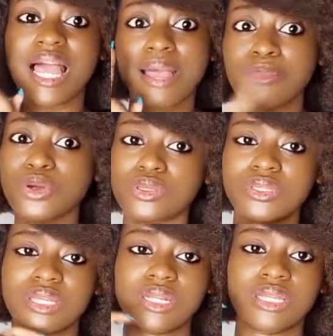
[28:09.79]
I'm going to
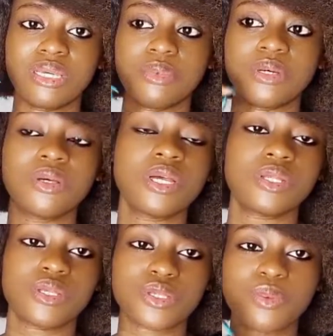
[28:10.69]
send an email
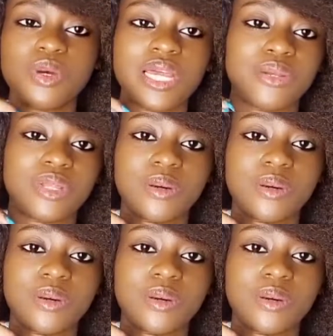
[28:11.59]
to someone I know